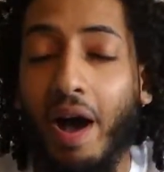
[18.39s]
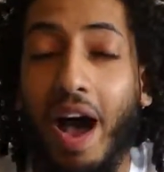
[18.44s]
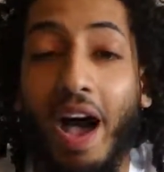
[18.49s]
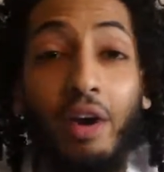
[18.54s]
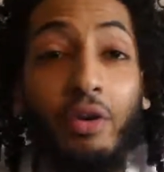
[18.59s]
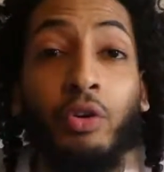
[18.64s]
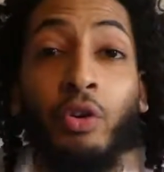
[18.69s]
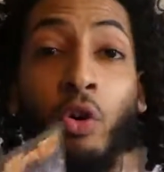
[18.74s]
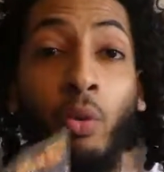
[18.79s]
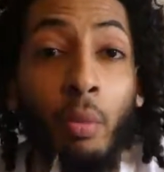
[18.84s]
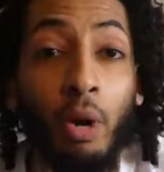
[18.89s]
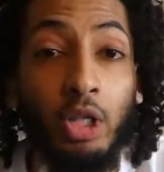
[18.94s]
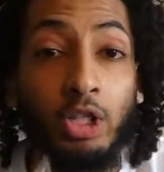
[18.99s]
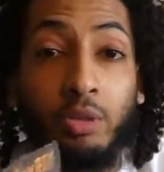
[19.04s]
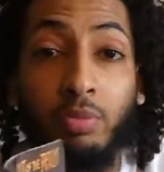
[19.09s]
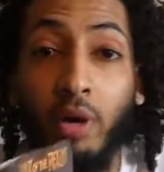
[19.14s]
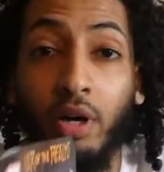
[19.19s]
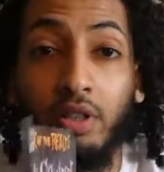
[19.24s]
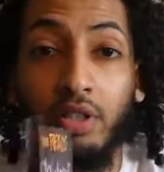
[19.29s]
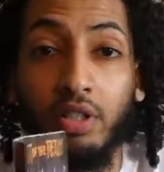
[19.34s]
I don't know much
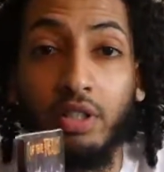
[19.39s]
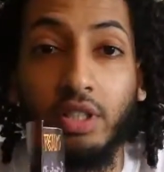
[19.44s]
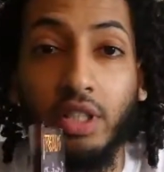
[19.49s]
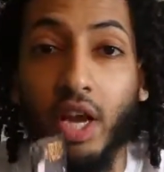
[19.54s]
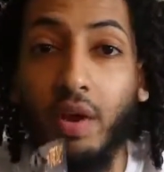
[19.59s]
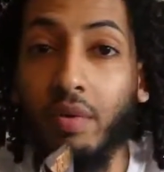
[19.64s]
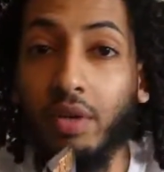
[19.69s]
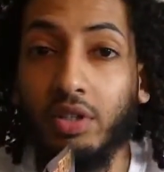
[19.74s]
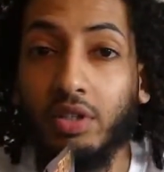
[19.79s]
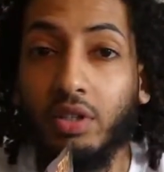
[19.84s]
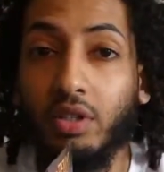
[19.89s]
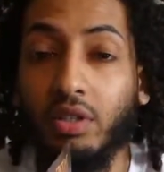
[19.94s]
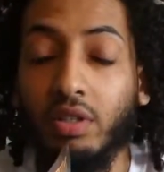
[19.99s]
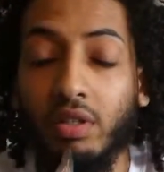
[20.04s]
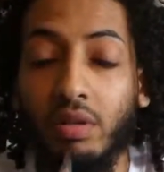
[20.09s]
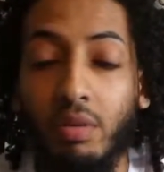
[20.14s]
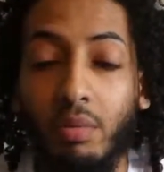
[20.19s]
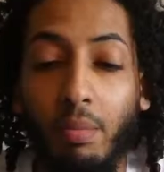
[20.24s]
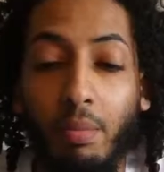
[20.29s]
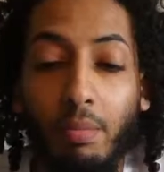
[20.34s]
about this
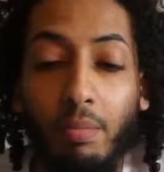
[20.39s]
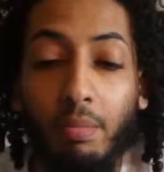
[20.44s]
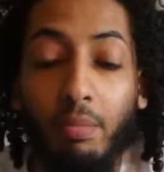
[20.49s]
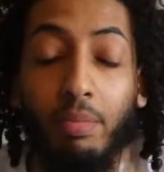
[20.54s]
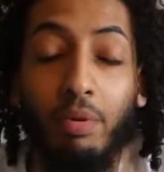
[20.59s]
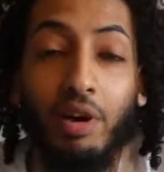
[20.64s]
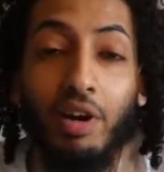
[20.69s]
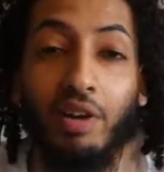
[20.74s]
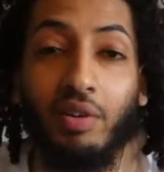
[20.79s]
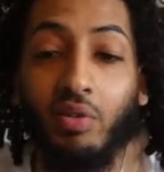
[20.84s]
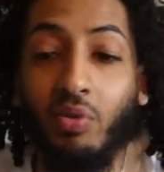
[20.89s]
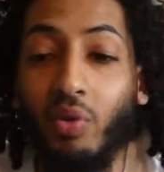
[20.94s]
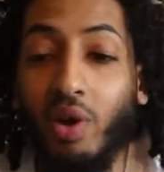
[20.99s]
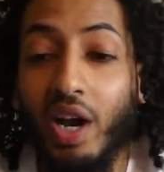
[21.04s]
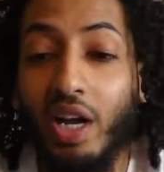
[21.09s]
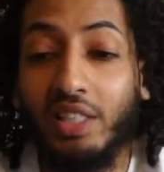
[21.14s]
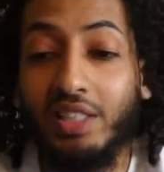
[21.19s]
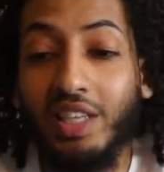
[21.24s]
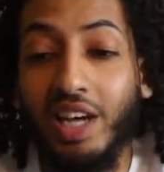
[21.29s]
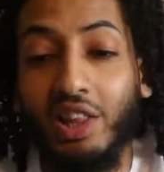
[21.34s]
character, but when
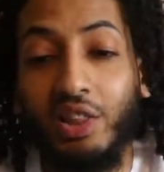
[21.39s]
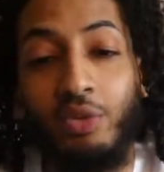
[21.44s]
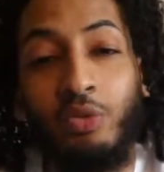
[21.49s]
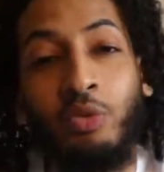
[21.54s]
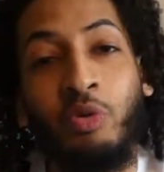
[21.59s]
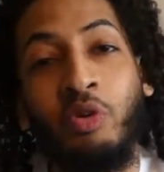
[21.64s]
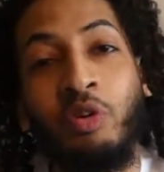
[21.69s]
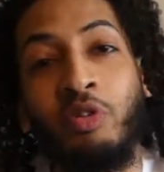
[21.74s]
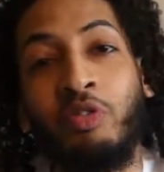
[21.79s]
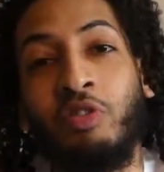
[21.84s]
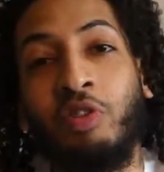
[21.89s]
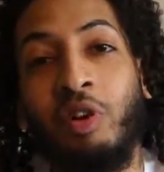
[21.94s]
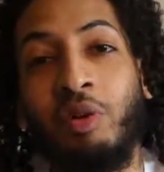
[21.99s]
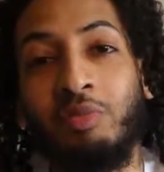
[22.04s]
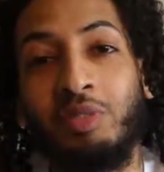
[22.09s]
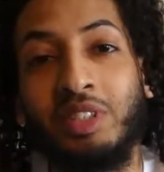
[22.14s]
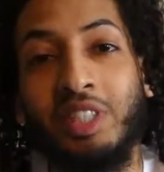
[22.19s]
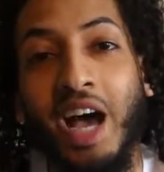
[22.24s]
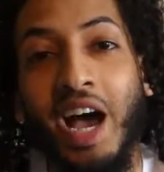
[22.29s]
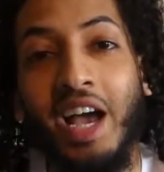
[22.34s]
I saw the War of
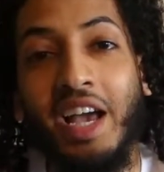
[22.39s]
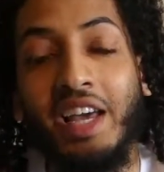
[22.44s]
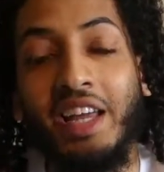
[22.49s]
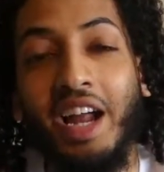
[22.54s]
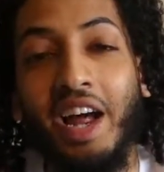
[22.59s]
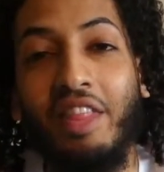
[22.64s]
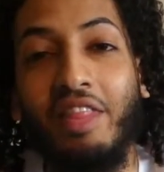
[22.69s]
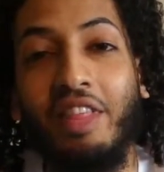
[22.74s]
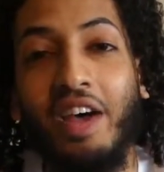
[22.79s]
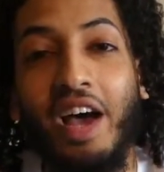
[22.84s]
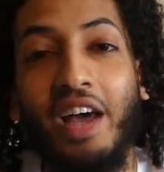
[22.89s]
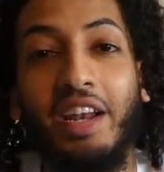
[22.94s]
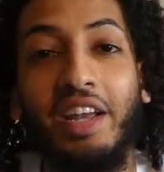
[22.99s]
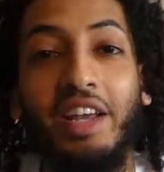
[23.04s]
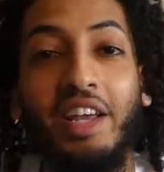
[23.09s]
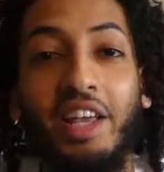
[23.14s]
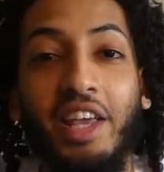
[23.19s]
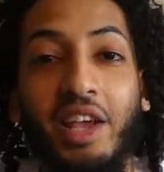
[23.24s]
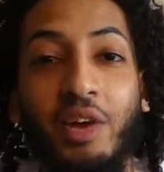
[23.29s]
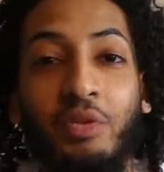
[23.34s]
Realms tie-in, I thought
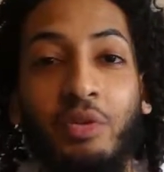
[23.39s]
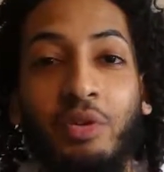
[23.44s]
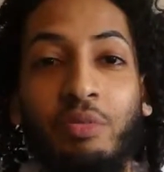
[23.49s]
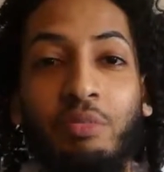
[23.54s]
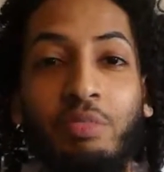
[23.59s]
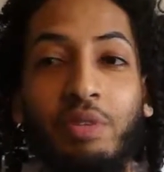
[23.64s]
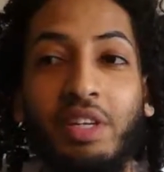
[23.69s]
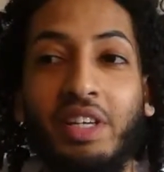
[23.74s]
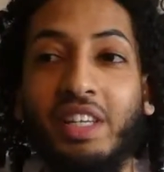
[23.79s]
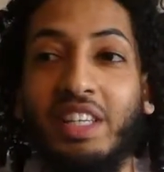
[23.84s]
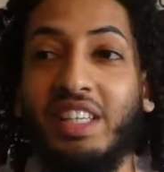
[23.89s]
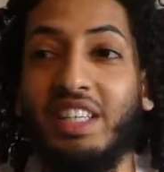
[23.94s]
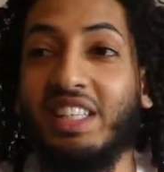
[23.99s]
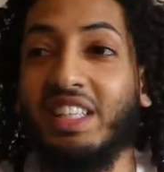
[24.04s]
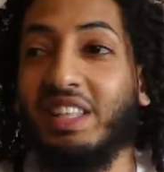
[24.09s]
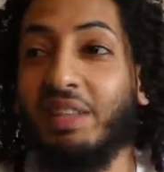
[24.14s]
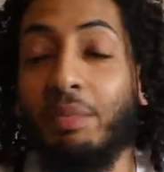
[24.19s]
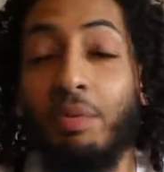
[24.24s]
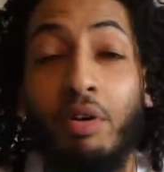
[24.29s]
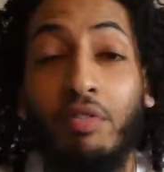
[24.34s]
it would
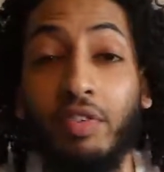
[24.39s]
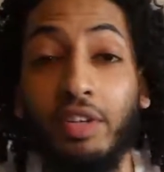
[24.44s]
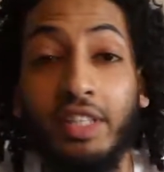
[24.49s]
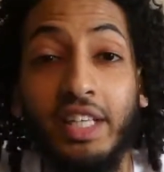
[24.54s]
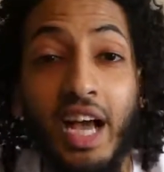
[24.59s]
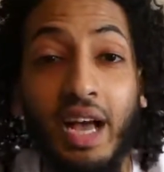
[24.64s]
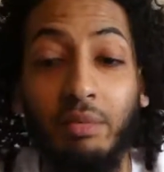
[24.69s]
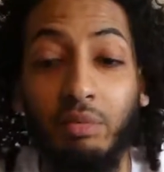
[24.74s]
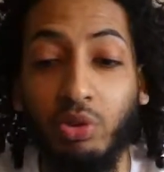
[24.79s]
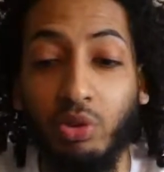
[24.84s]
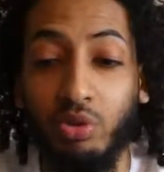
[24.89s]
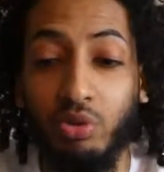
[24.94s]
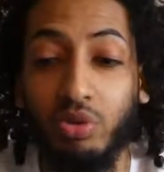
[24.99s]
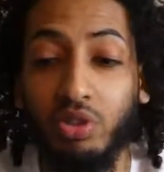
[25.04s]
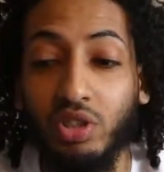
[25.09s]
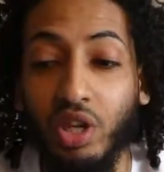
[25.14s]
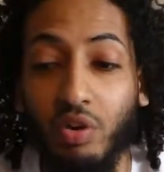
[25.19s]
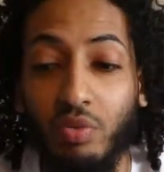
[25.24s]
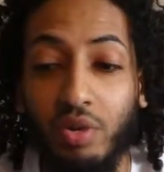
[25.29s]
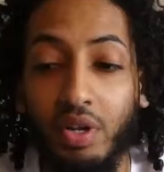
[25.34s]
be the perfect time to
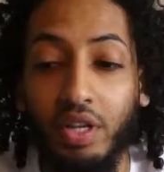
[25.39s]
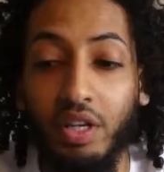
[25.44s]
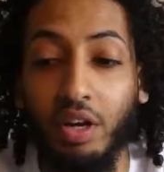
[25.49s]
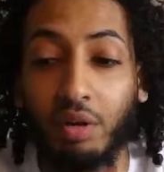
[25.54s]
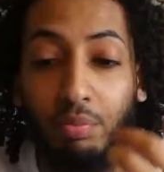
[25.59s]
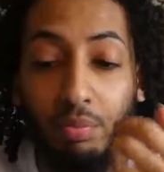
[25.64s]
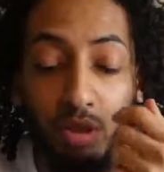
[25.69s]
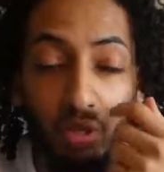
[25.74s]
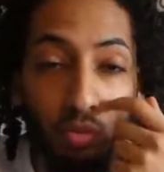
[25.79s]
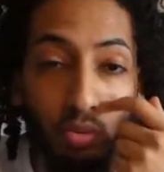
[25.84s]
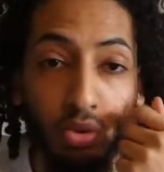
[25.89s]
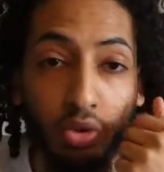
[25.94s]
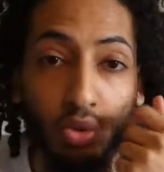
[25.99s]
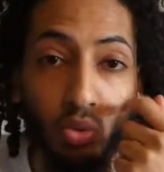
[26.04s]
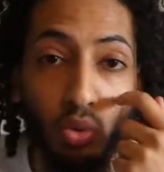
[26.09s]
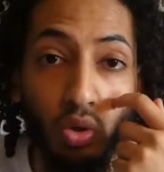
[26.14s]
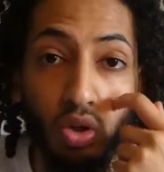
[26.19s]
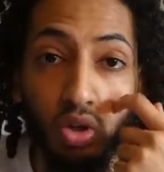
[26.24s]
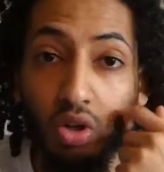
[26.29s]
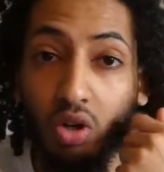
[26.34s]
start reading Unbeatable
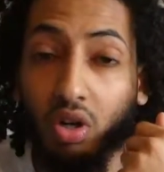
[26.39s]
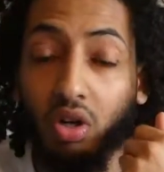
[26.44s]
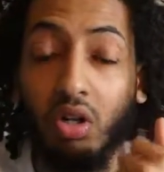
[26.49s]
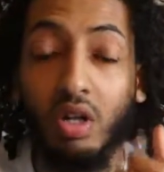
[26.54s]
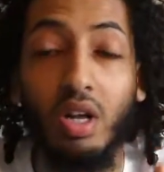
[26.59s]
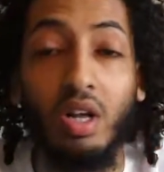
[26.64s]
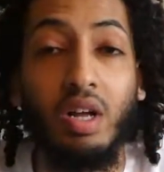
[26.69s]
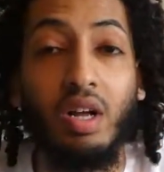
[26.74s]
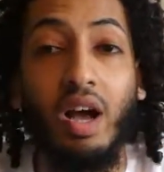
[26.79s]
Squirrel Girl.